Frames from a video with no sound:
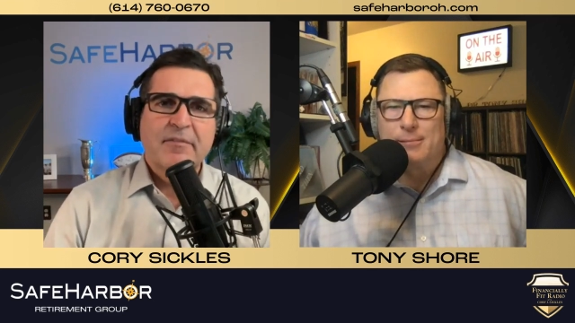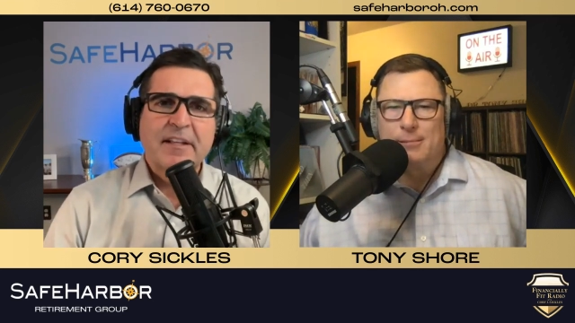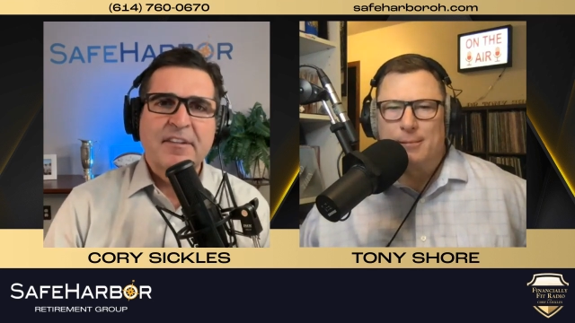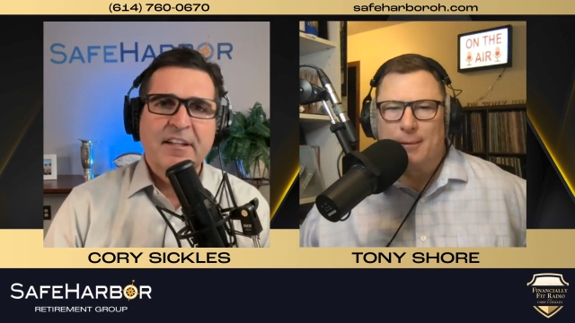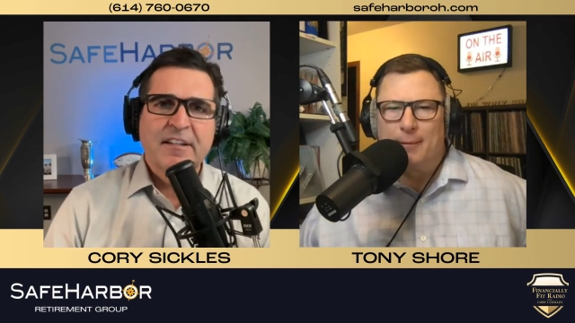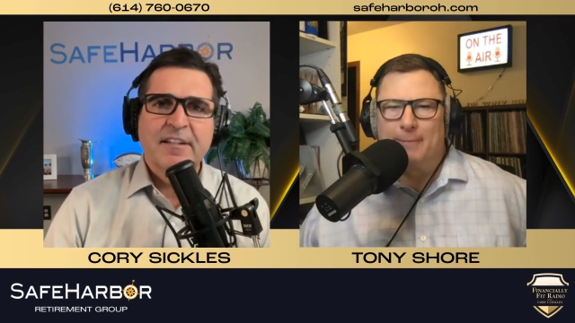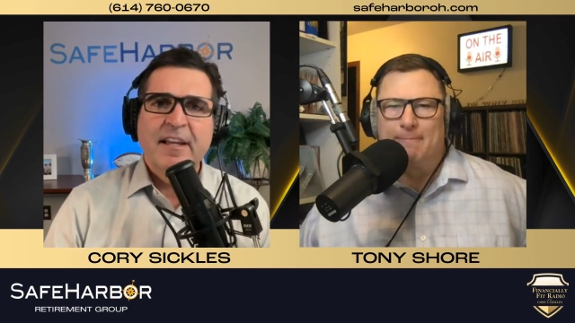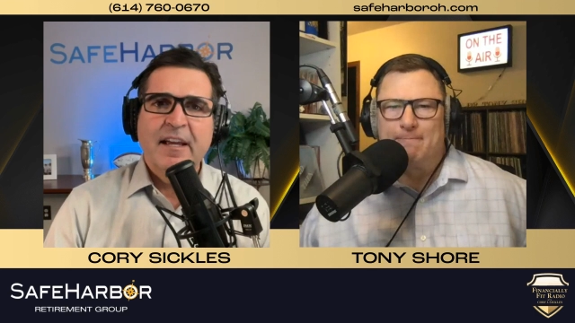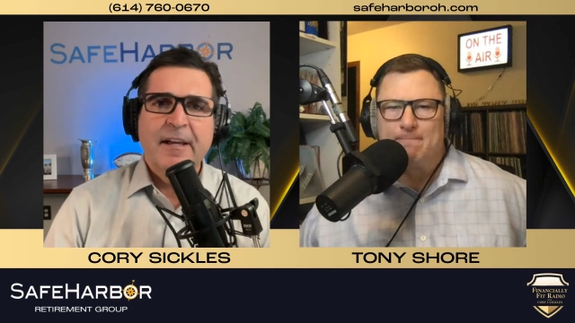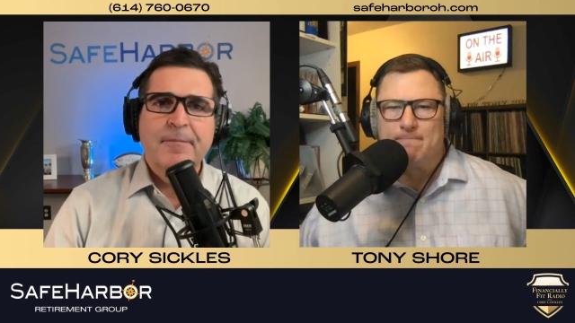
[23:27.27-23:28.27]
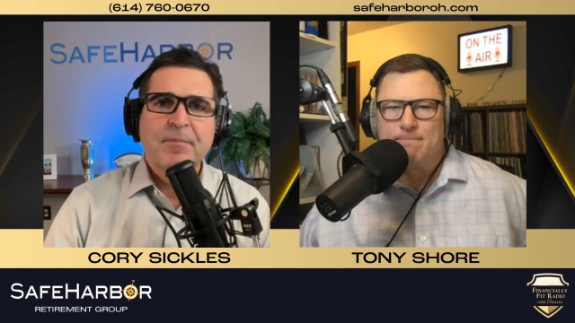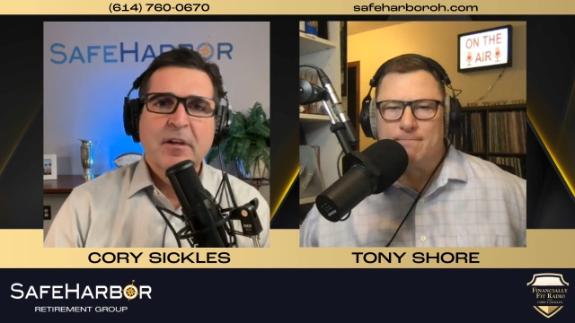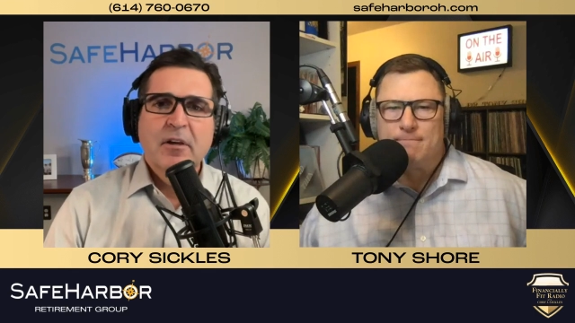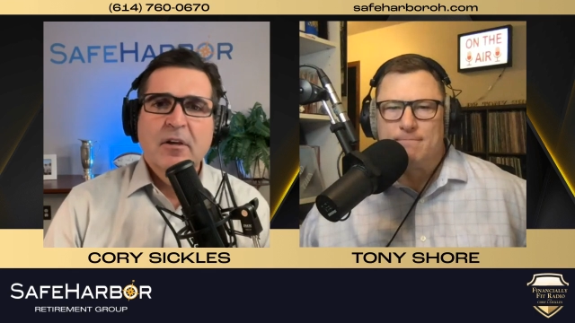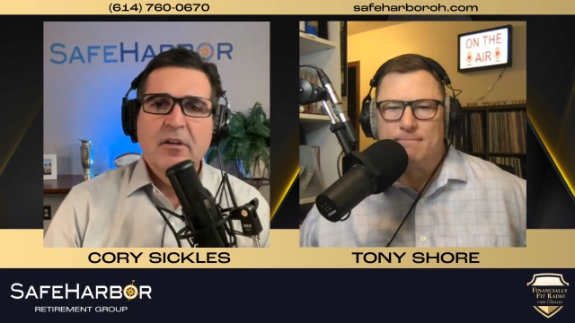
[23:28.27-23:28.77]
Speaker 1: At the end of the day,
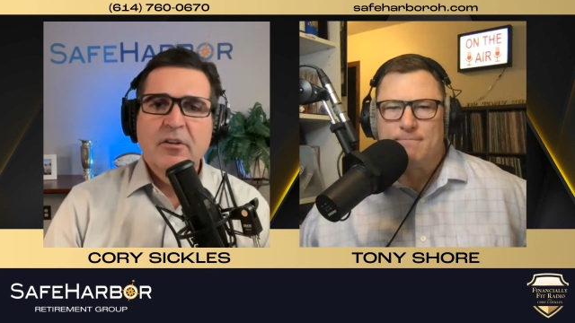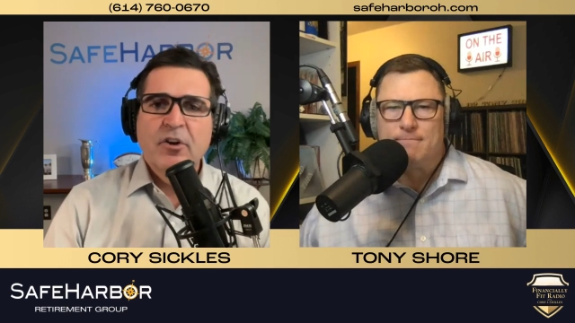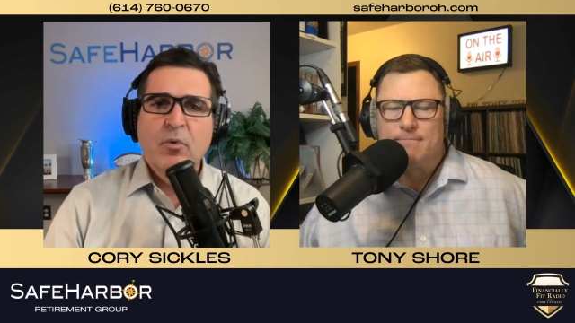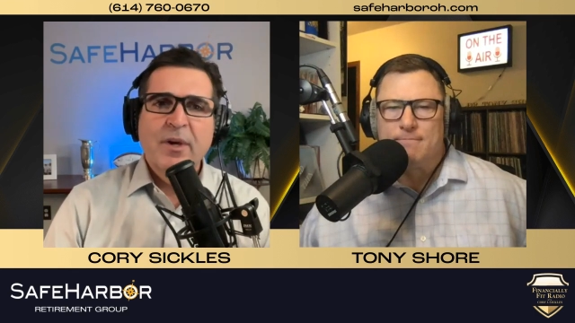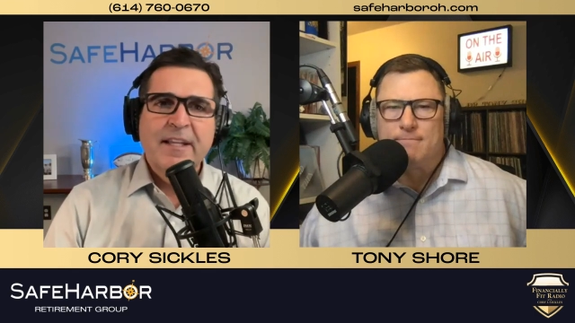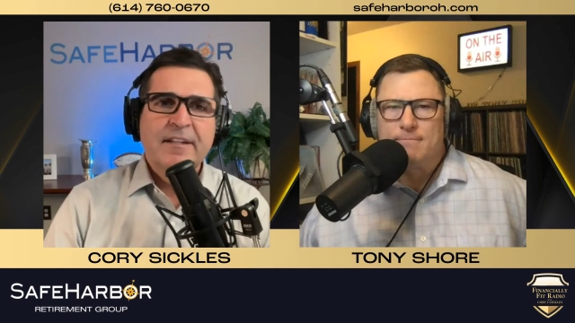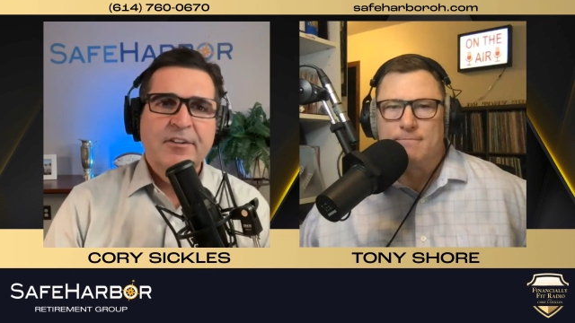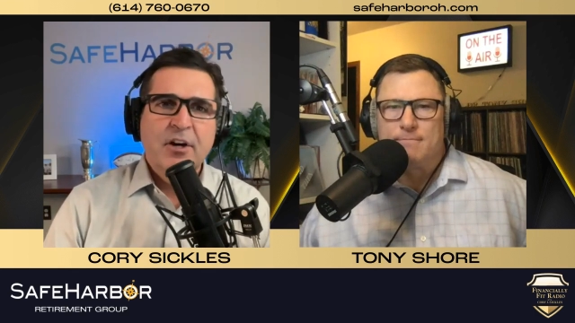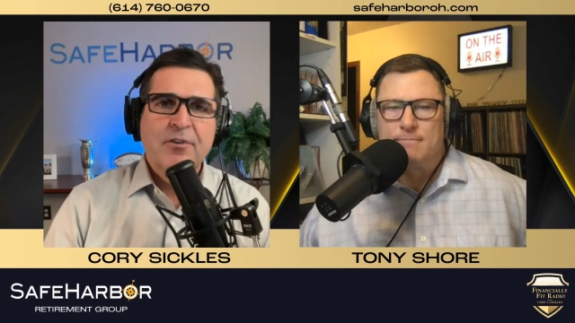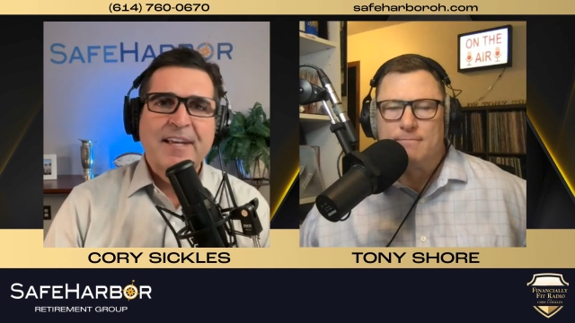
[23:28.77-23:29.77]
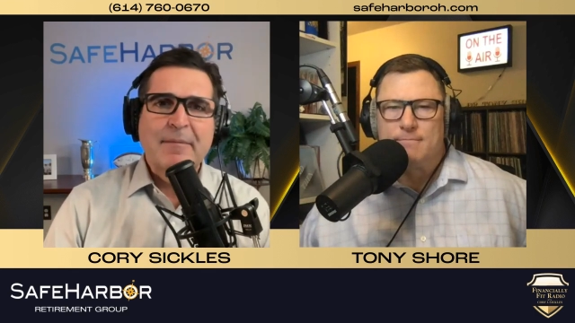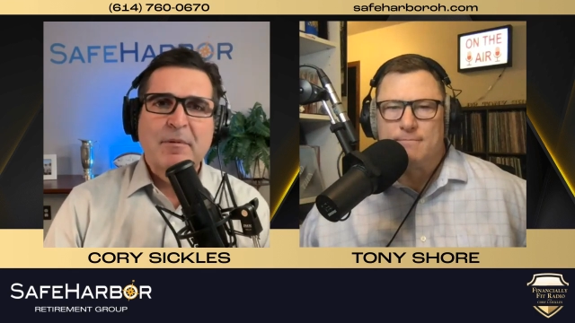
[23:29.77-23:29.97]
you know, we need to know that,